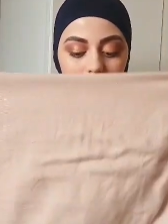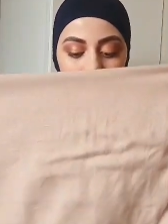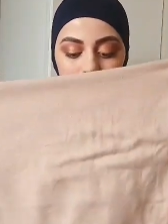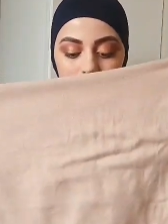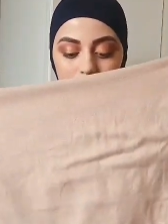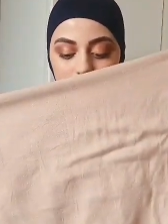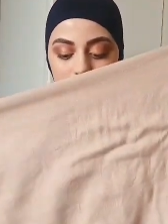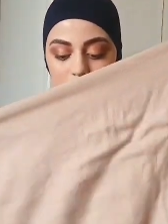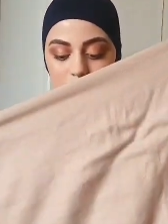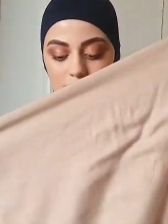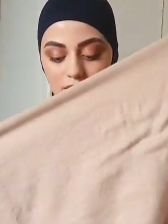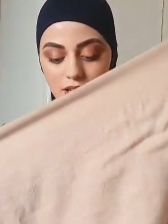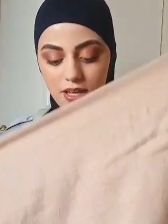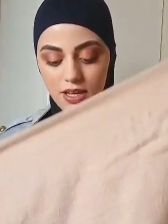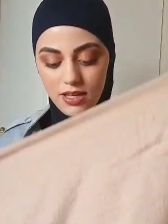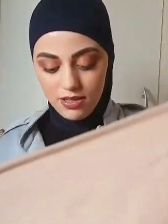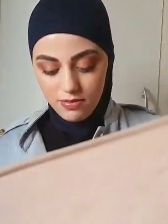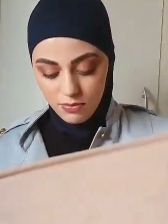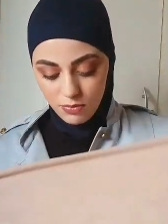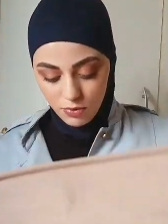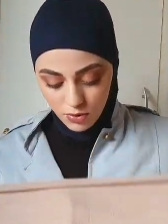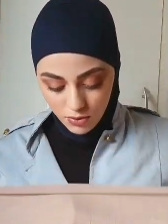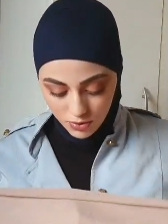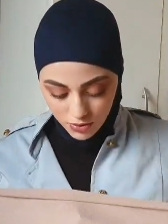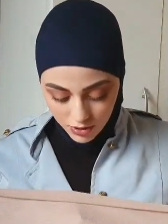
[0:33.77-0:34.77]
Next, I
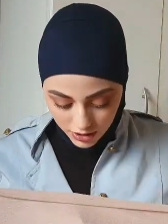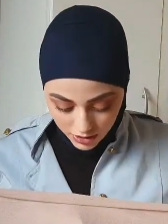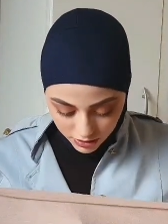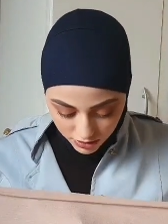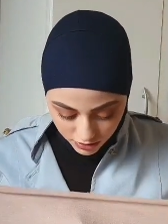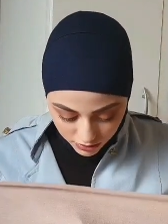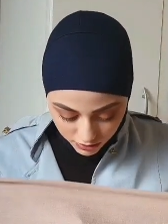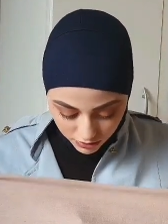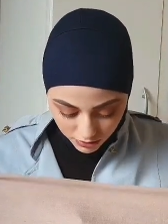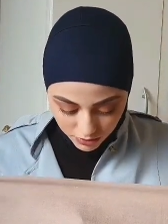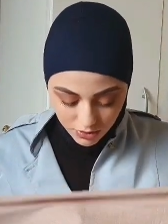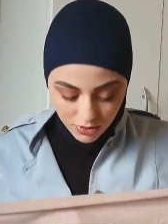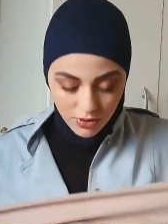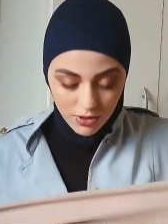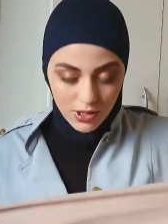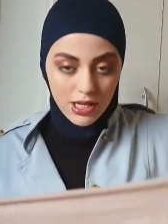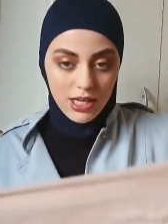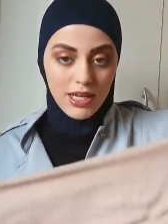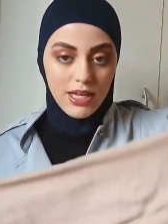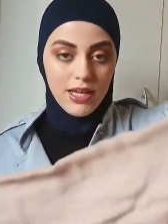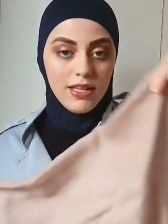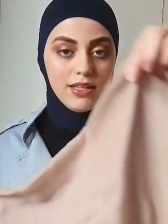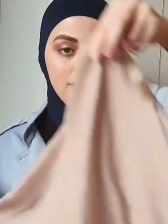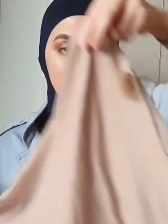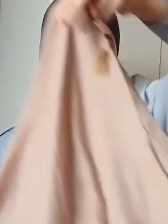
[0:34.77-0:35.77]
am going to go
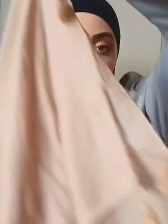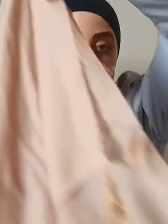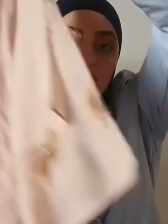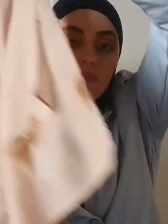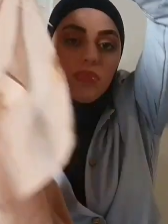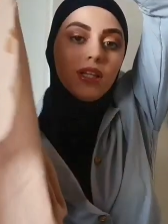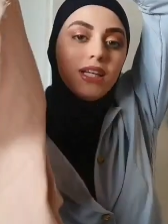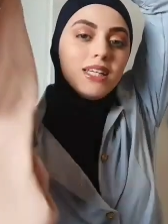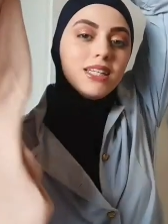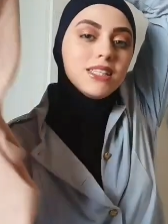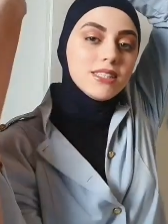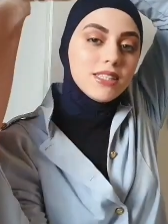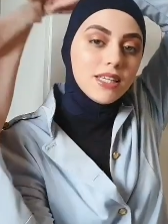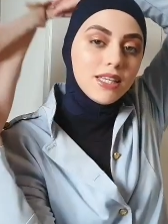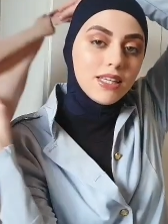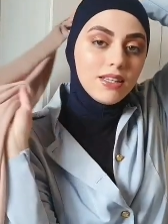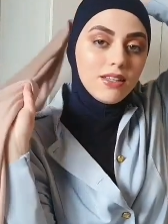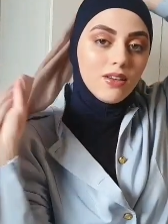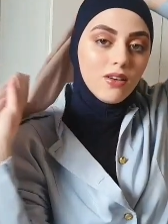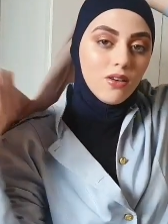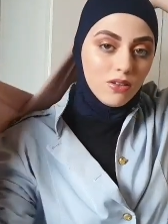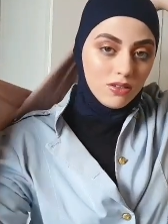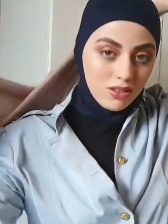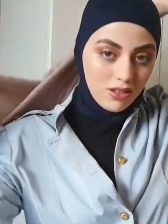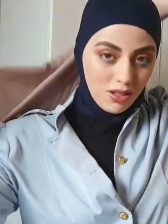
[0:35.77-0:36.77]
ahead and place
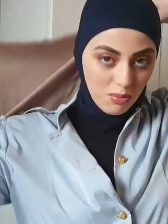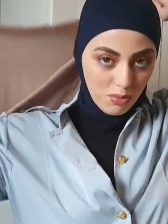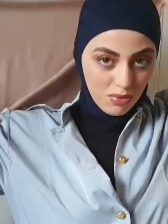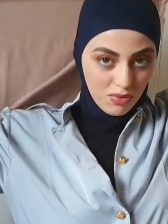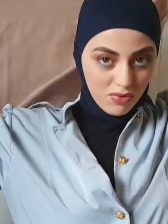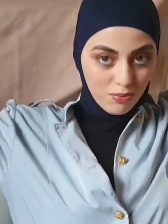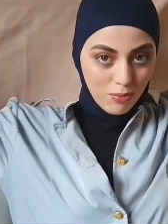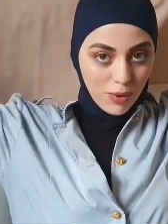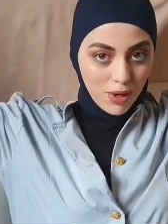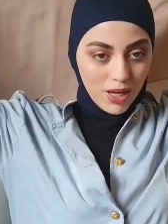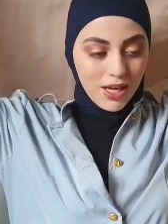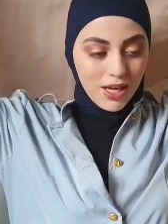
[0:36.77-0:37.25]
it on top of